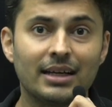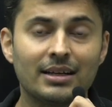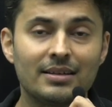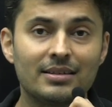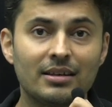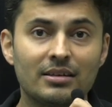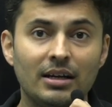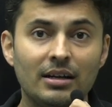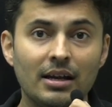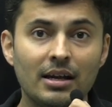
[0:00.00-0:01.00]
that
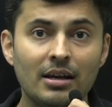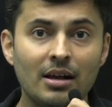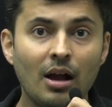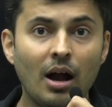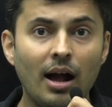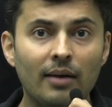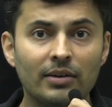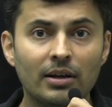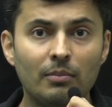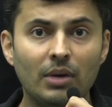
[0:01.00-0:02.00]
consistently,
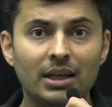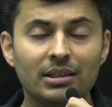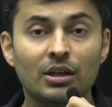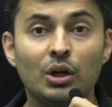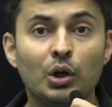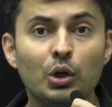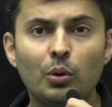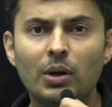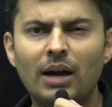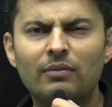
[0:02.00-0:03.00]
after a month, you
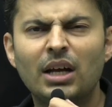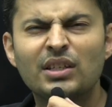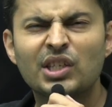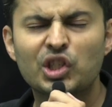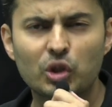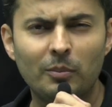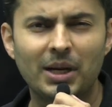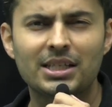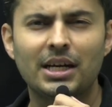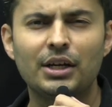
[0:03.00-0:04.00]
would have done so
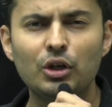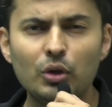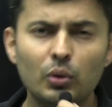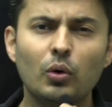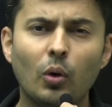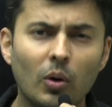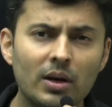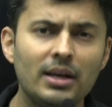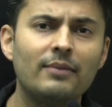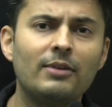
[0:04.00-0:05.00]
much, and you
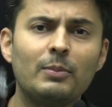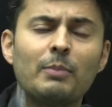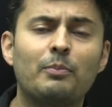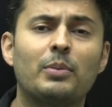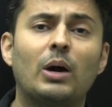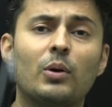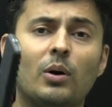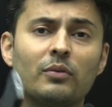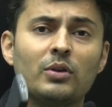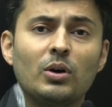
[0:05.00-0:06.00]
only will be proud
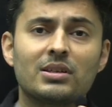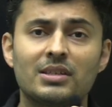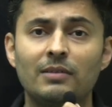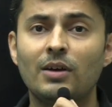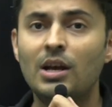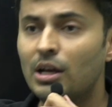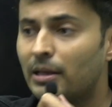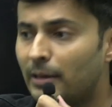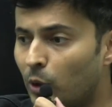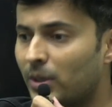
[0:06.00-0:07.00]
of yourself
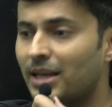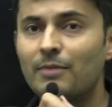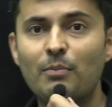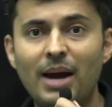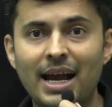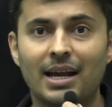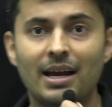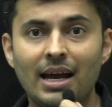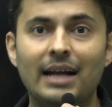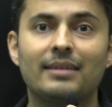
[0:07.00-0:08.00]
looking back
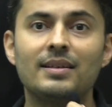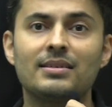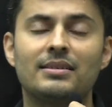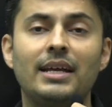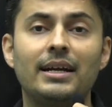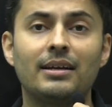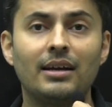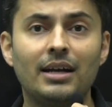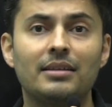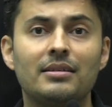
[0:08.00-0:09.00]
at this date
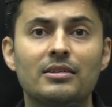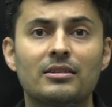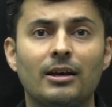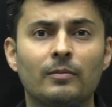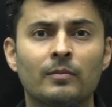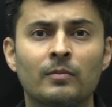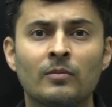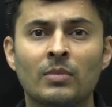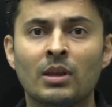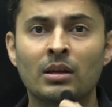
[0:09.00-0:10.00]
and this time.
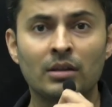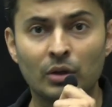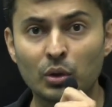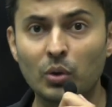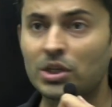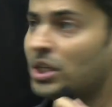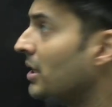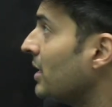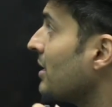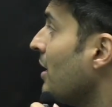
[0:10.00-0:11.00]
Now, the question
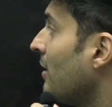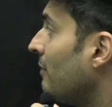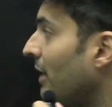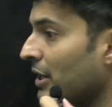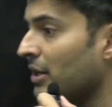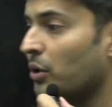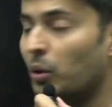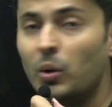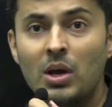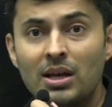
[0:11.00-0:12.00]
is, when
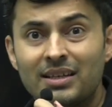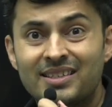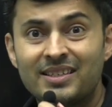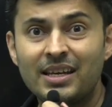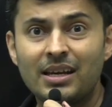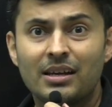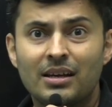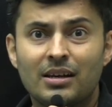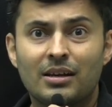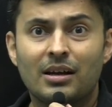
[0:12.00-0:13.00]
you see
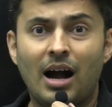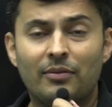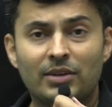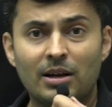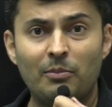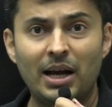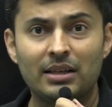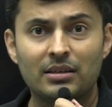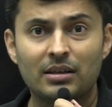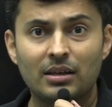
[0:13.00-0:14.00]
after a
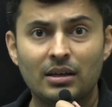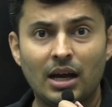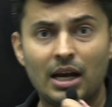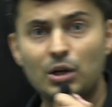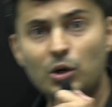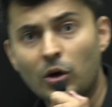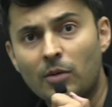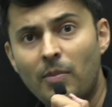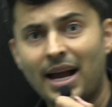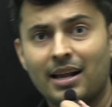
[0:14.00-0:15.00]
month and
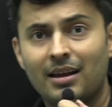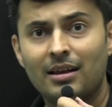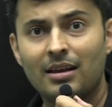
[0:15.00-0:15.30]
look back